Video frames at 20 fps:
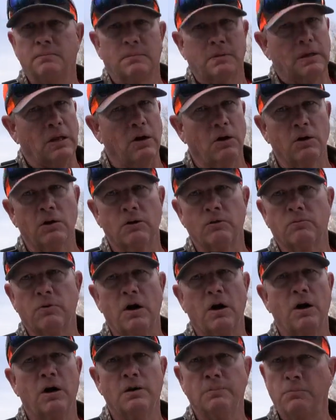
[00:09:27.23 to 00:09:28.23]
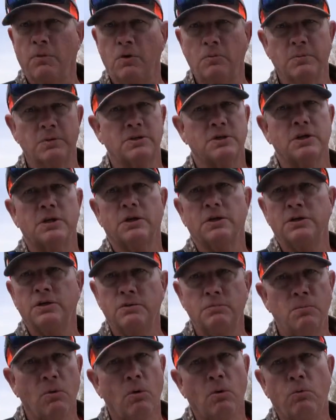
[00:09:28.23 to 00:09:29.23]
Longer rod, more
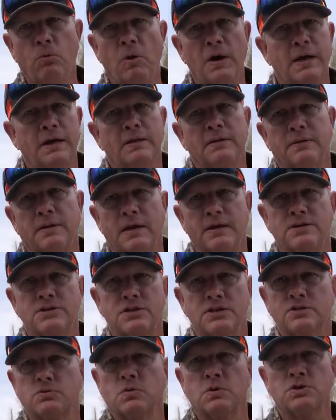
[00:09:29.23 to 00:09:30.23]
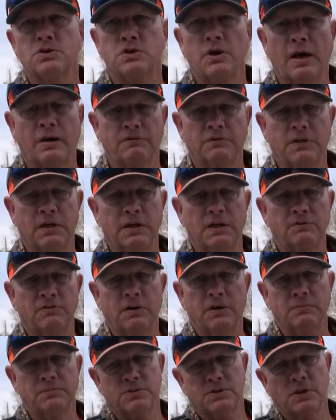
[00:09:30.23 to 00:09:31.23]
material, more weight. That's just what you have to give
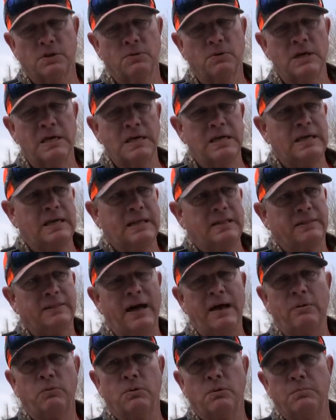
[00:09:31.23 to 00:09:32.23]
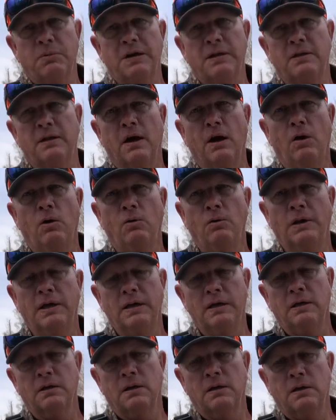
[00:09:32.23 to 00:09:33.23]
up. So that would be the
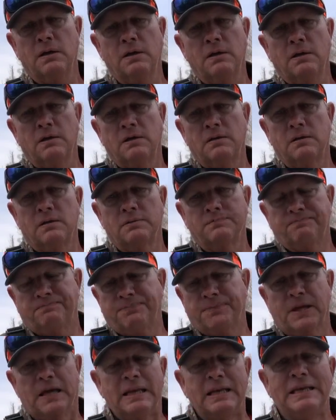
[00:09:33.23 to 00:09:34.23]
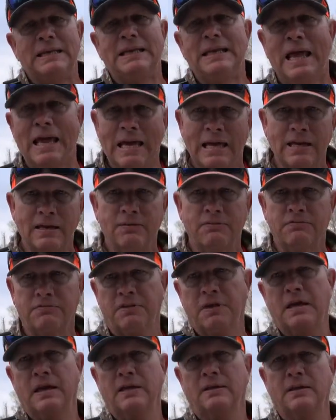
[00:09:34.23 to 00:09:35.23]
only negative
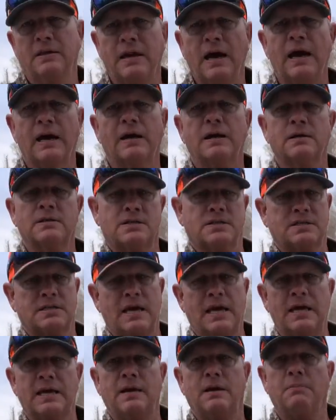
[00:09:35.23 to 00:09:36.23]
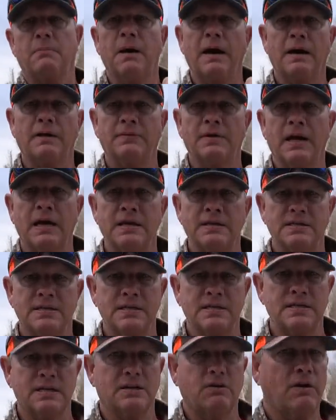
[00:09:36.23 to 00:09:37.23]
thing that I could say about the
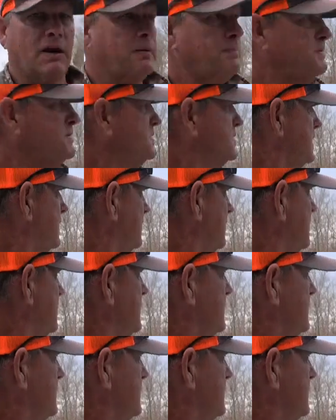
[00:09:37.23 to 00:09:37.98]
ACC Crappie Stick.